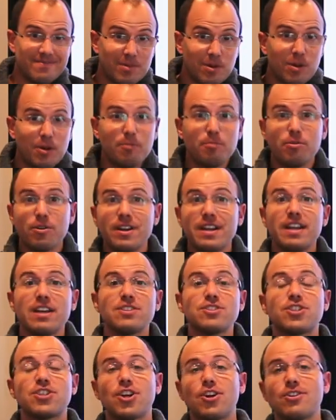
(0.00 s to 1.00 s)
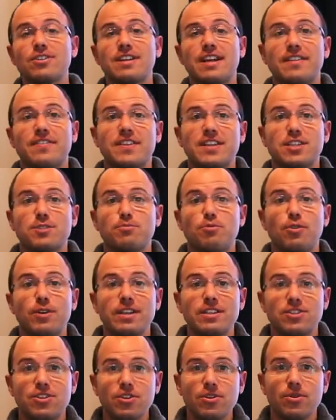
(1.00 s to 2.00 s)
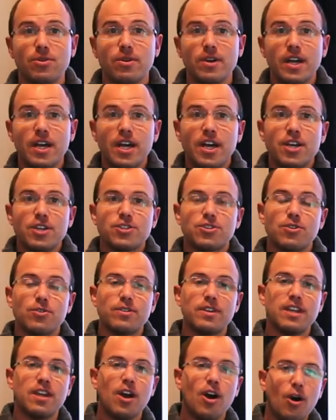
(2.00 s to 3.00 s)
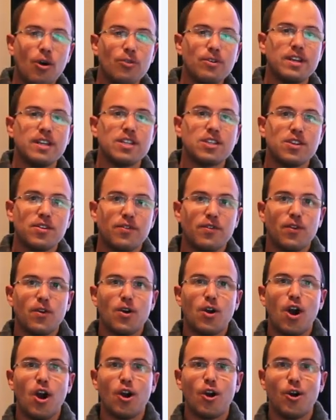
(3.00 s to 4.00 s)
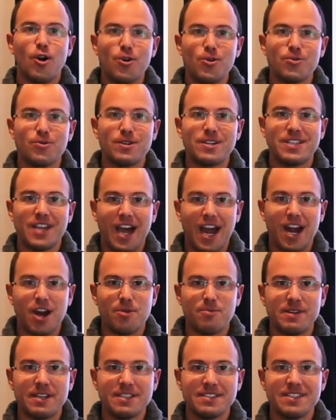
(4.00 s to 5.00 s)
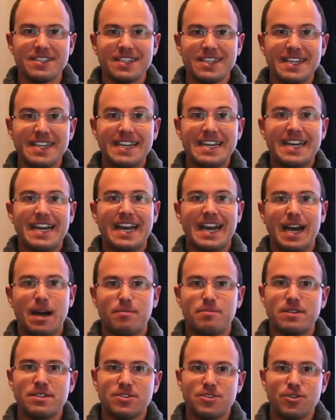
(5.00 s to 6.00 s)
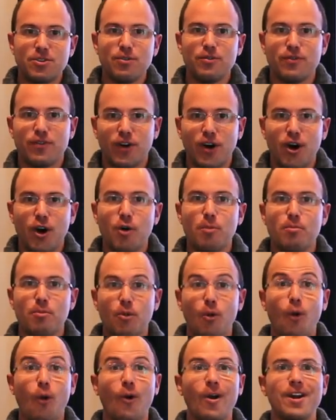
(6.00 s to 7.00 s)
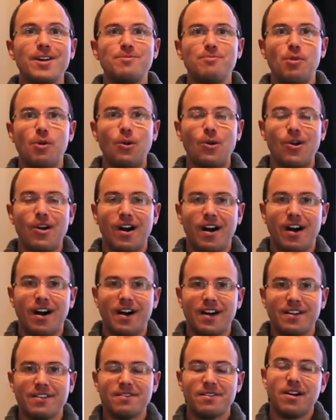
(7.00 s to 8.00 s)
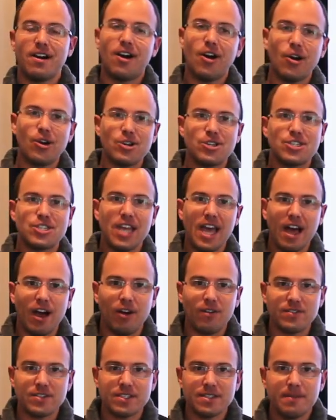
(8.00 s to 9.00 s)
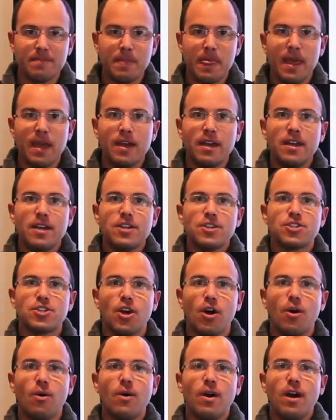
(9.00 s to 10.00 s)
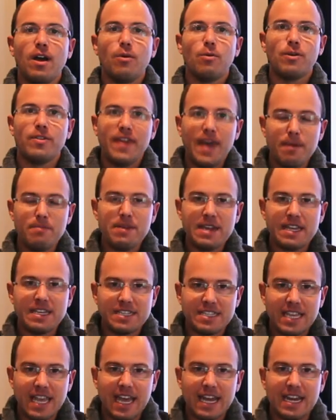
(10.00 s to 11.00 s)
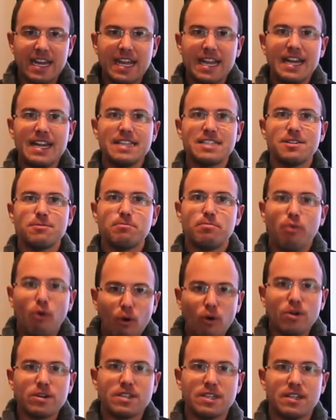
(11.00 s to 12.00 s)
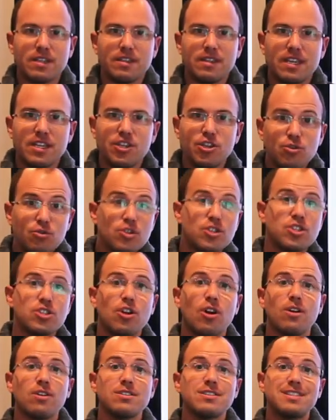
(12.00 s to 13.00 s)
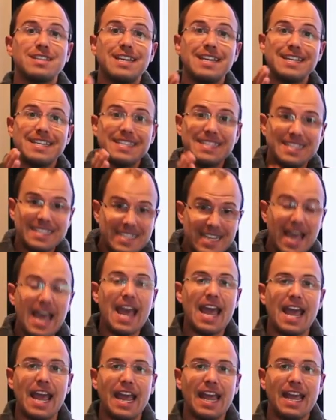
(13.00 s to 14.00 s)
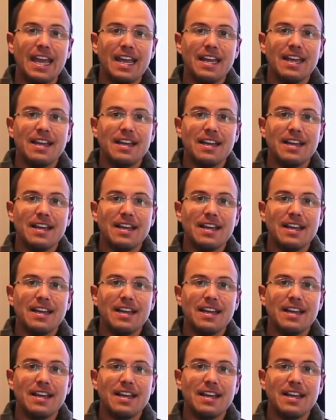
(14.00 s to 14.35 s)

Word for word: are pretty uncertain at this point too. So the onus for our own retirements happen to fall more and more on ourselves. So with that being said, it is important that you start today